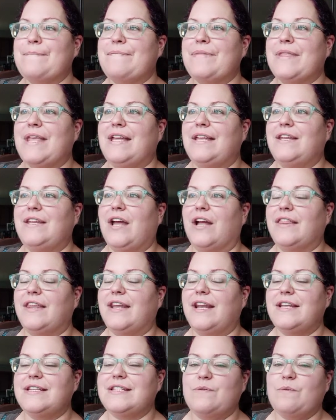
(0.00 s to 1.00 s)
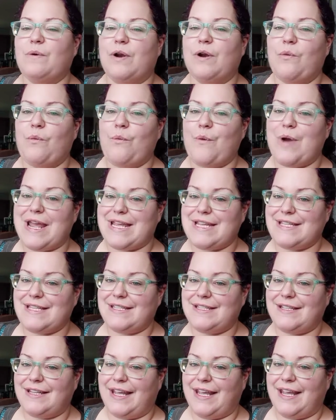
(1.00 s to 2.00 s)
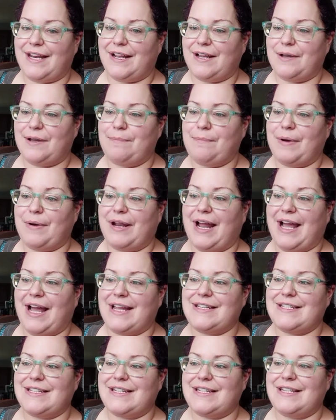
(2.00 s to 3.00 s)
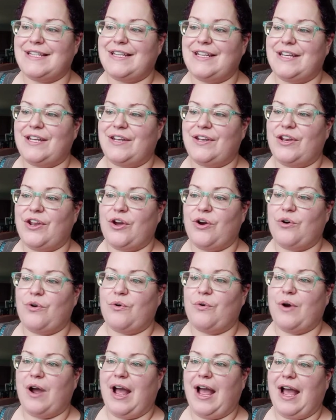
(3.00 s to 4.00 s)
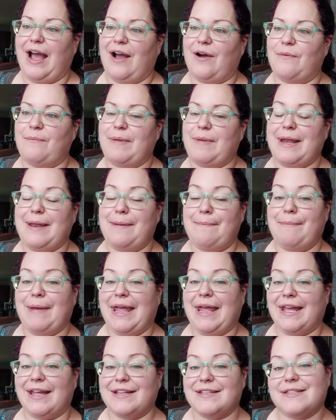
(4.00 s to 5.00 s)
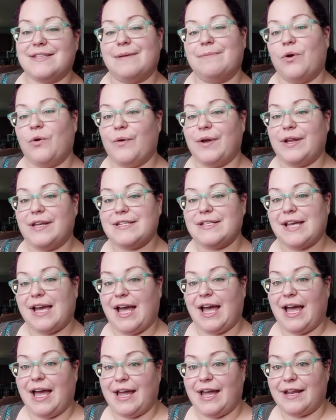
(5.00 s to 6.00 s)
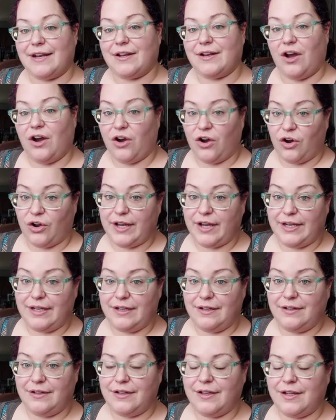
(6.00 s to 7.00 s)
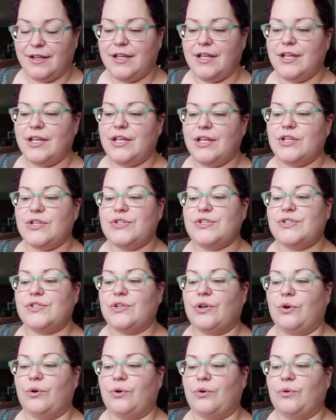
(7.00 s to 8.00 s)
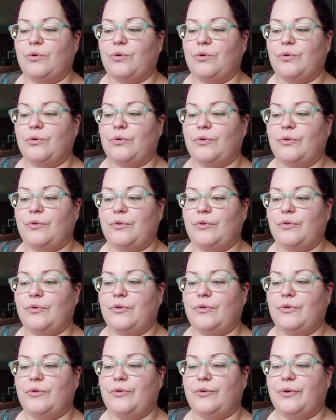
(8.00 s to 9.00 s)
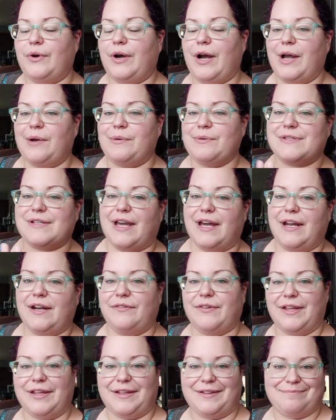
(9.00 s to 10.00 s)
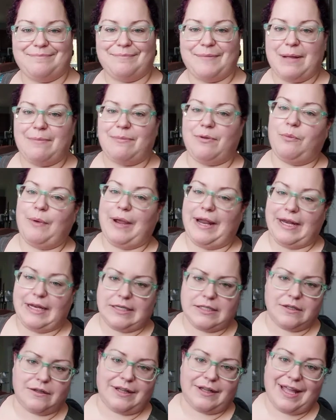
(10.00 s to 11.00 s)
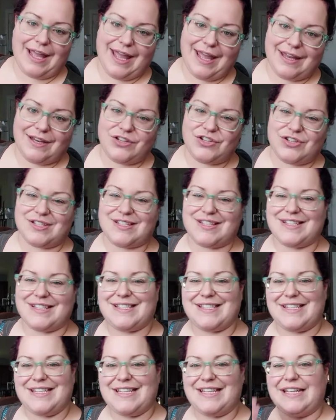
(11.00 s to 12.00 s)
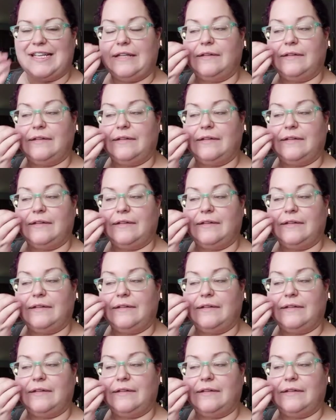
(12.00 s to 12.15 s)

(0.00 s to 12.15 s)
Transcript: not that I didn't want to waste Ada, but I didn't know how many bands I'm going to add on. So I was kind of like maybe waiting till the end just to see.